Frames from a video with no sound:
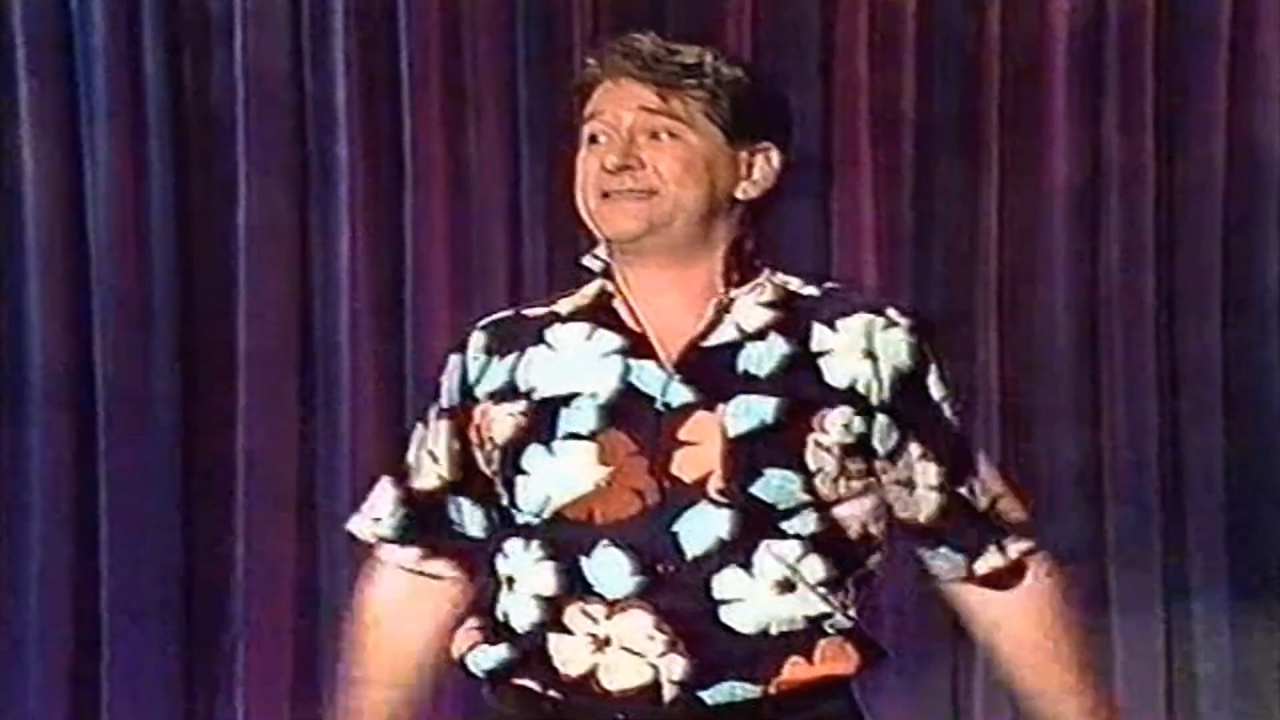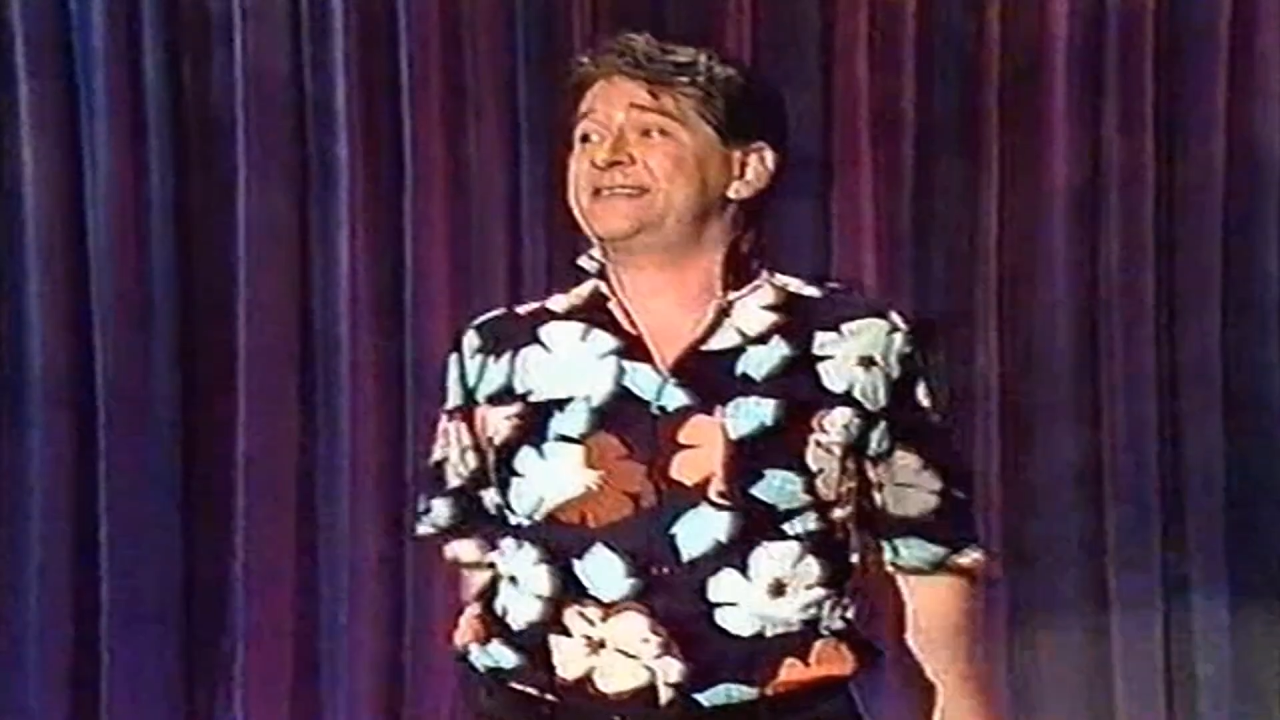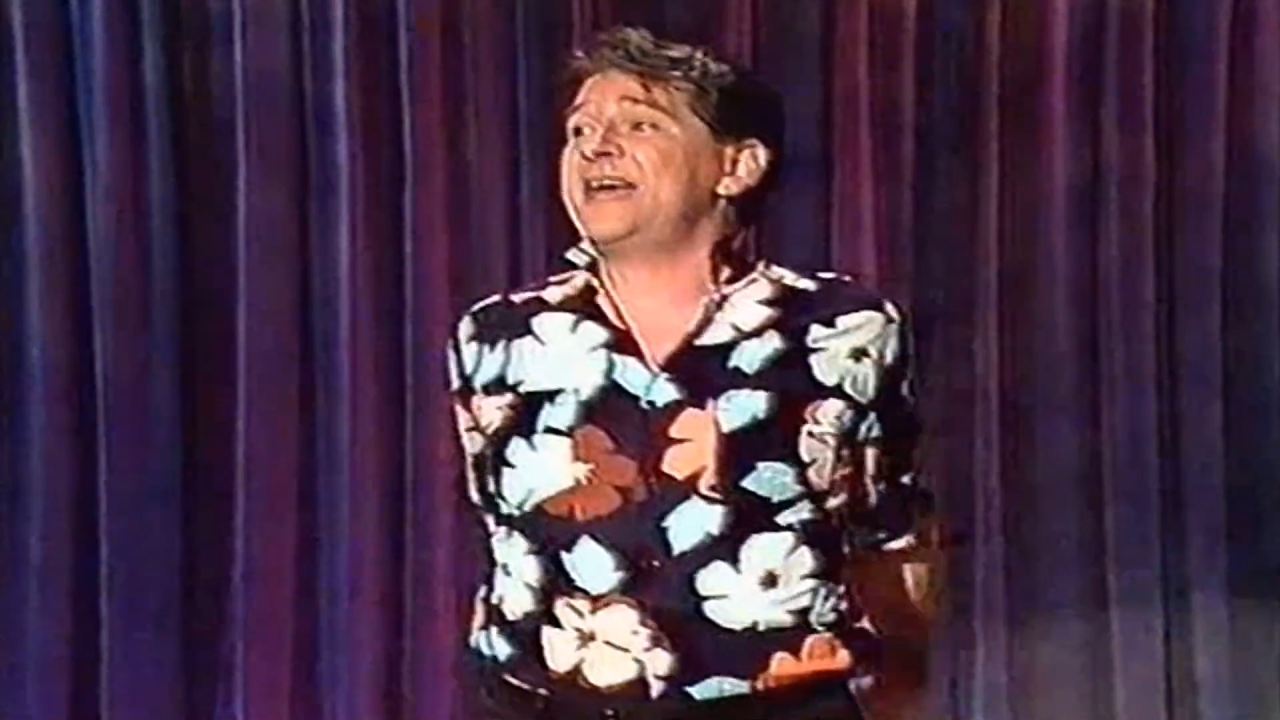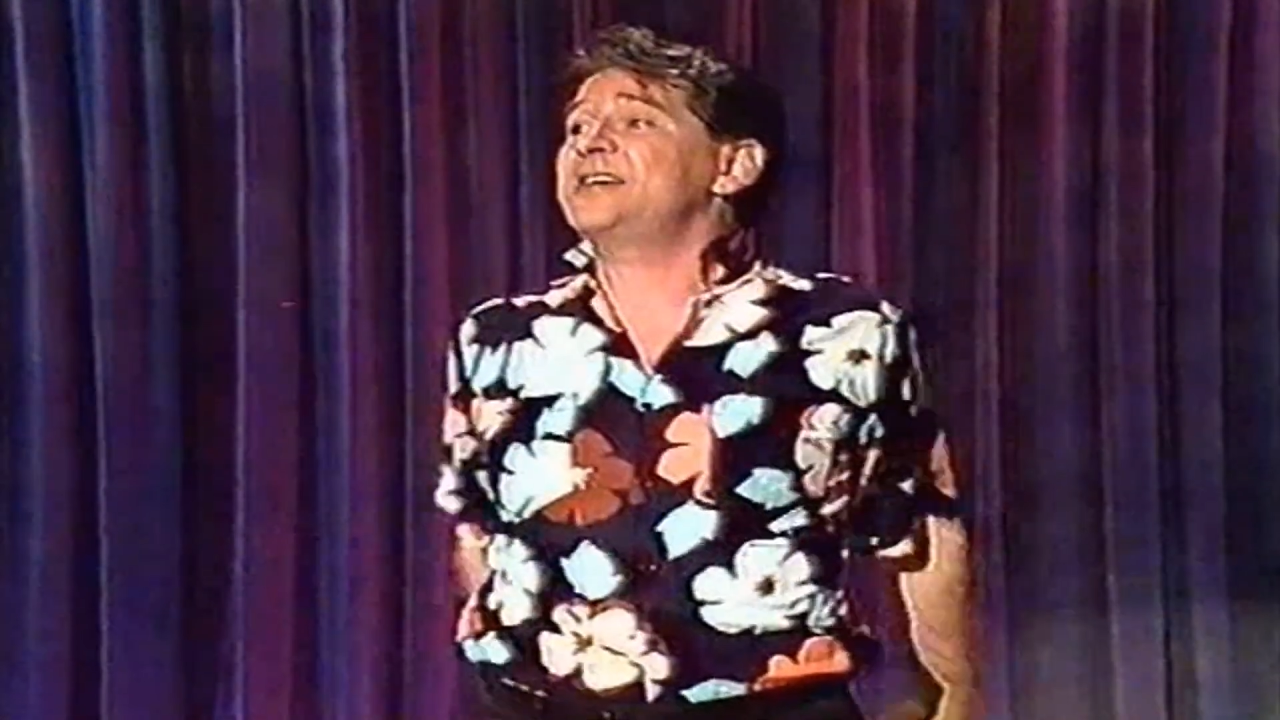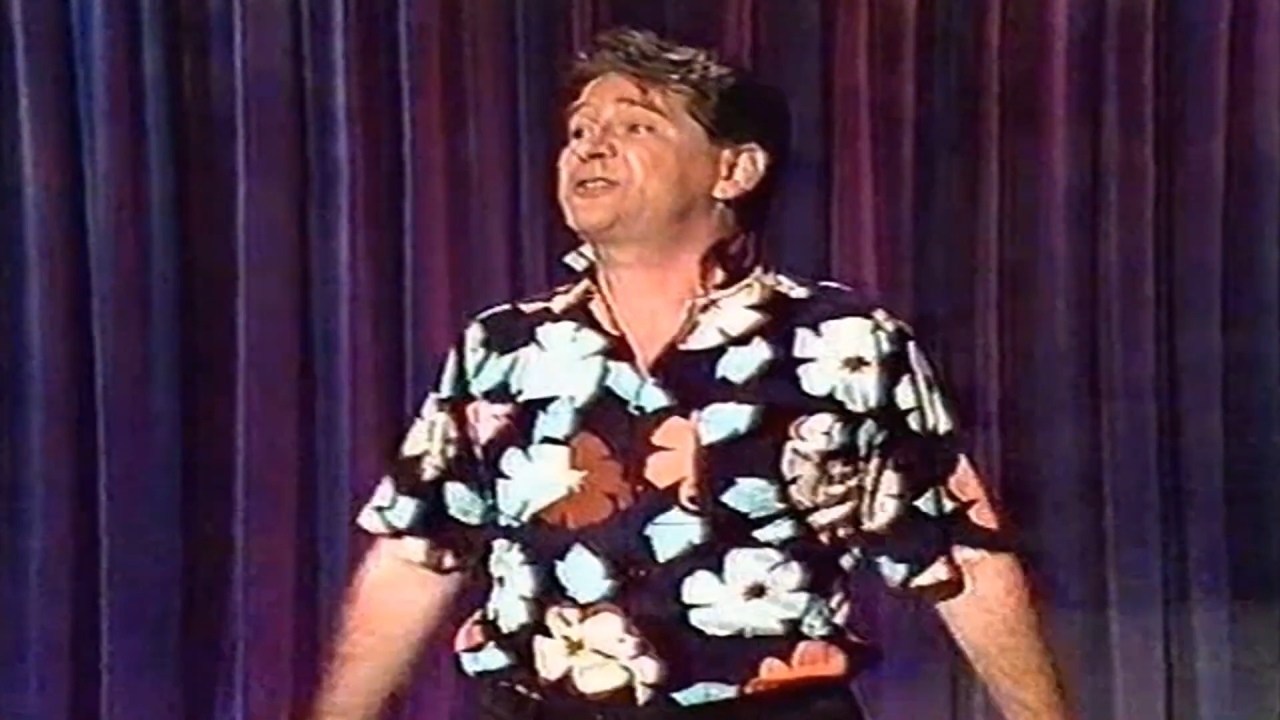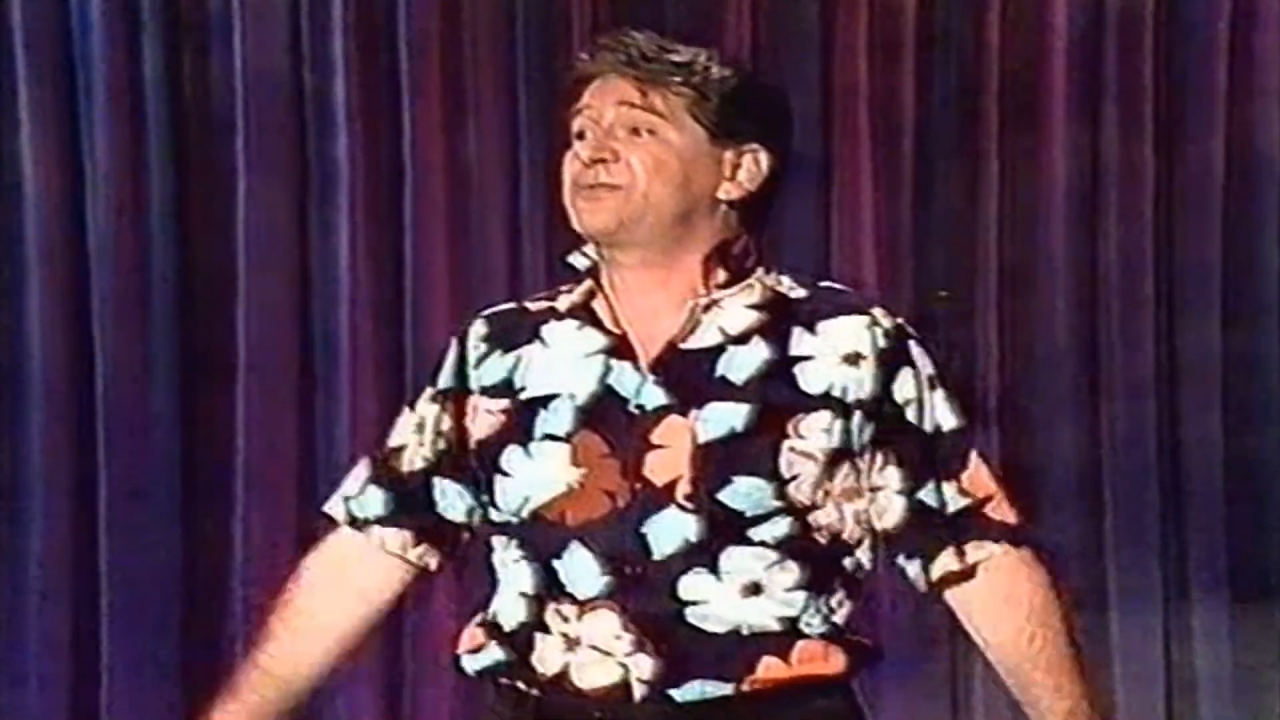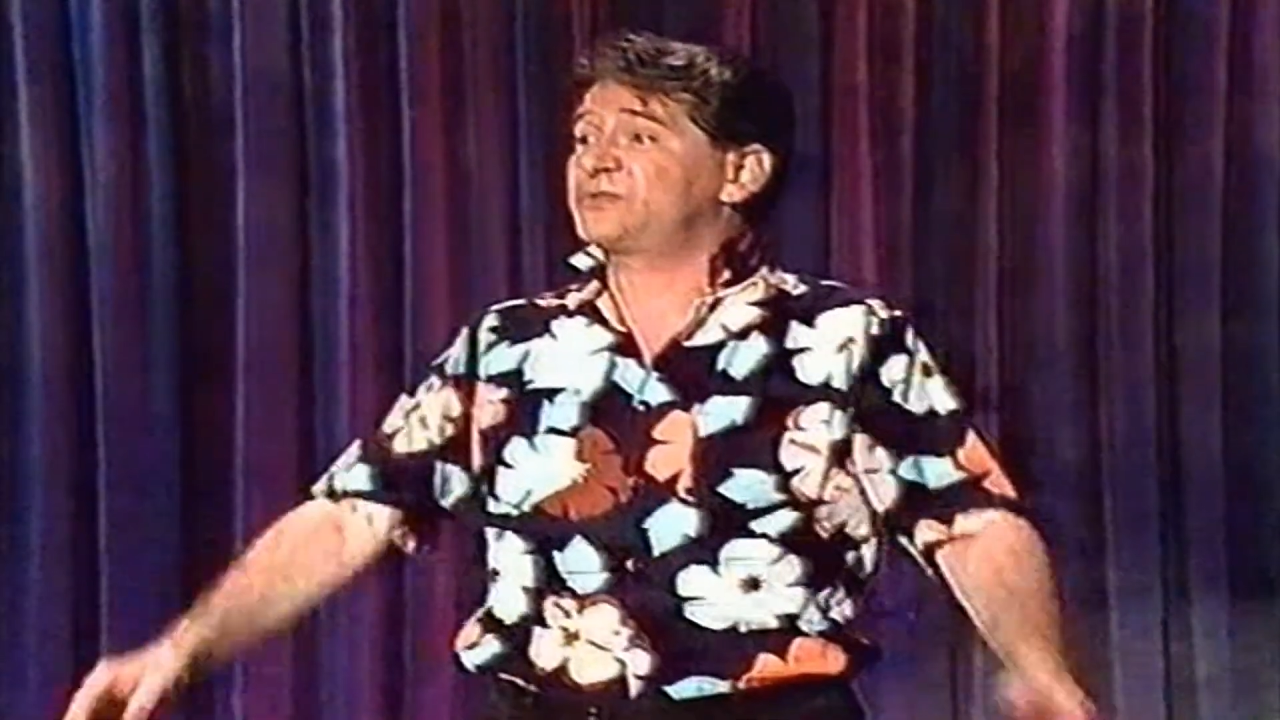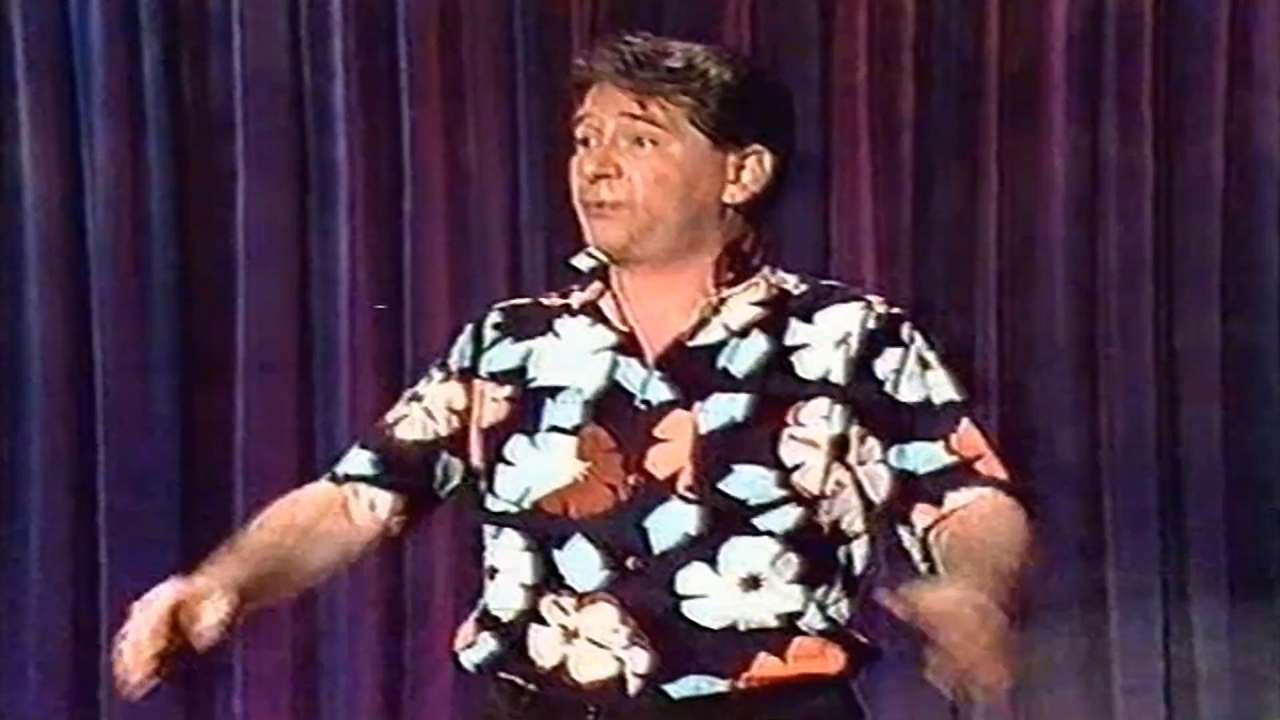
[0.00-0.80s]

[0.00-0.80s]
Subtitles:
at the age of